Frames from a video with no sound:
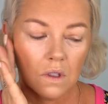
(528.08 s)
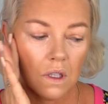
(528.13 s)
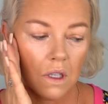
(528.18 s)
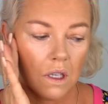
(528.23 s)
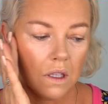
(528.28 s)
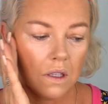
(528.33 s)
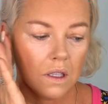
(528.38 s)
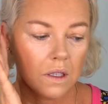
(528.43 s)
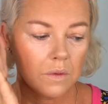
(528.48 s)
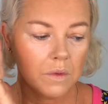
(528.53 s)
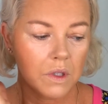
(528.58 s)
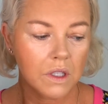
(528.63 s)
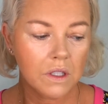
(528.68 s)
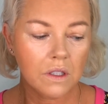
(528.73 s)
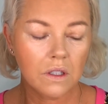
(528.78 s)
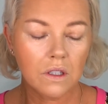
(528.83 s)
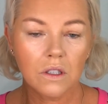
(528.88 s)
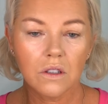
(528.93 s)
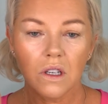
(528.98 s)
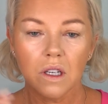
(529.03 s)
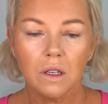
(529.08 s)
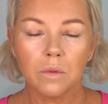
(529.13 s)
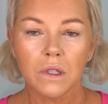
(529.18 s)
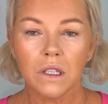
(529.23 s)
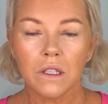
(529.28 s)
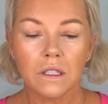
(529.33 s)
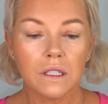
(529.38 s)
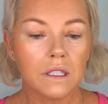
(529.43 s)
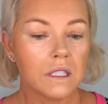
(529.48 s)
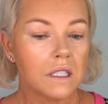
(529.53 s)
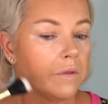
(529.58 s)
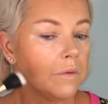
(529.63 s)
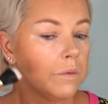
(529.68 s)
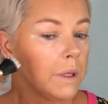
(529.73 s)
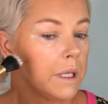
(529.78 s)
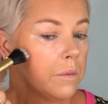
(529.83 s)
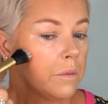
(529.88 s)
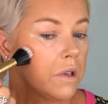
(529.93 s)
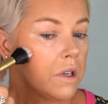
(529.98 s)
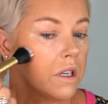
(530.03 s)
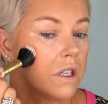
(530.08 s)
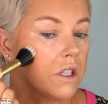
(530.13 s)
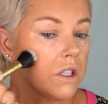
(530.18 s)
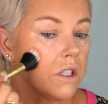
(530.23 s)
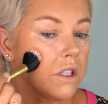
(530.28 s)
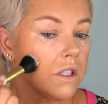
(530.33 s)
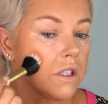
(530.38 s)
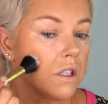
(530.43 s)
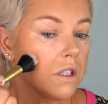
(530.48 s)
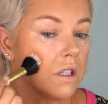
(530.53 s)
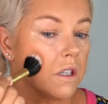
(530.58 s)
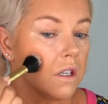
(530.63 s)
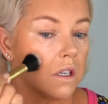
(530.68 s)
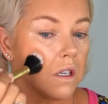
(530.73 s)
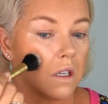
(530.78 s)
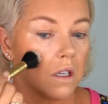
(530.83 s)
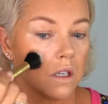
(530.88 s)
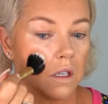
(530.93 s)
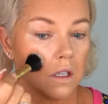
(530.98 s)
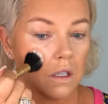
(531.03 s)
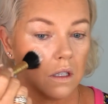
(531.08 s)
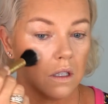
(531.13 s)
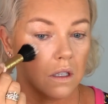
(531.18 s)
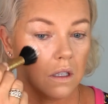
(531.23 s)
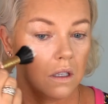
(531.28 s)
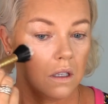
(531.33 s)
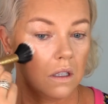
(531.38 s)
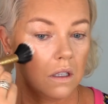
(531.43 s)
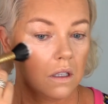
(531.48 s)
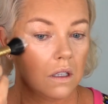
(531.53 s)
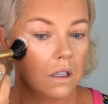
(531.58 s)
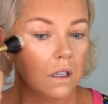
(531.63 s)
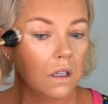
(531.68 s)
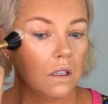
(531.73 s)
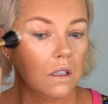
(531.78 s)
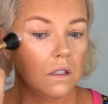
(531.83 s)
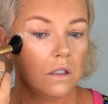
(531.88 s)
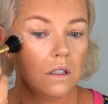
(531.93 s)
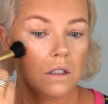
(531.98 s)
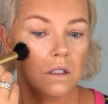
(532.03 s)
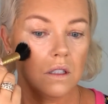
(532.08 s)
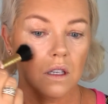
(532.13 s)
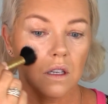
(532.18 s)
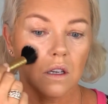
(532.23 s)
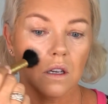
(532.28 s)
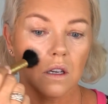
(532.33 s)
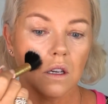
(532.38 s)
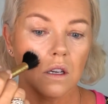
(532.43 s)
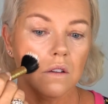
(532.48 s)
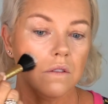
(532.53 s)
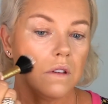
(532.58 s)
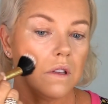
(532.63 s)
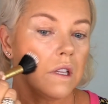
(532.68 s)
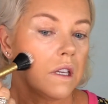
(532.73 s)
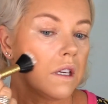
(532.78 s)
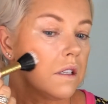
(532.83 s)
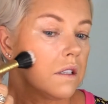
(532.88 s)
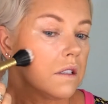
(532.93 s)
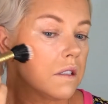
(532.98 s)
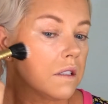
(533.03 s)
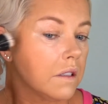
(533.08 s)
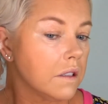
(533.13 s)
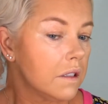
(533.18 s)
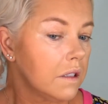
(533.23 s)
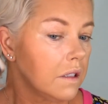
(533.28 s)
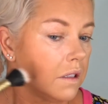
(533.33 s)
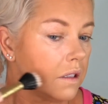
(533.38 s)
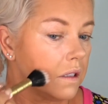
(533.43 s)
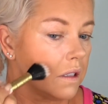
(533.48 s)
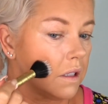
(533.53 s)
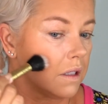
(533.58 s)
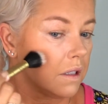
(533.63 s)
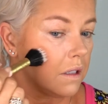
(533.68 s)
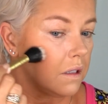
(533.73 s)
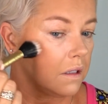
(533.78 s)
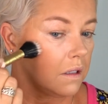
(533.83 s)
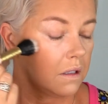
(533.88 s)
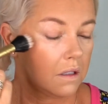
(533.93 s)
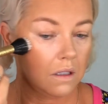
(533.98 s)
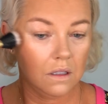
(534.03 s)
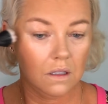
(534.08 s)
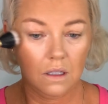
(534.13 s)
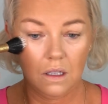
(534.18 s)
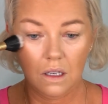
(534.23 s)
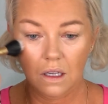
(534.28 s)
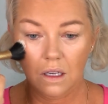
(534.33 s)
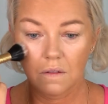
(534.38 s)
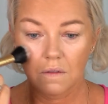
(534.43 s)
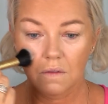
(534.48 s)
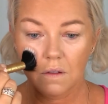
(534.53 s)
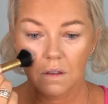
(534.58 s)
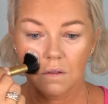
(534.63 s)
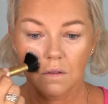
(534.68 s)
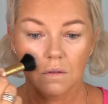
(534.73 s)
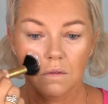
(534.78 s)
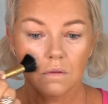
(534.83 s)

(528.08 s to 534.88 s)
And then I'm just going to grab another stippling brush and just go over that so it's nice and even.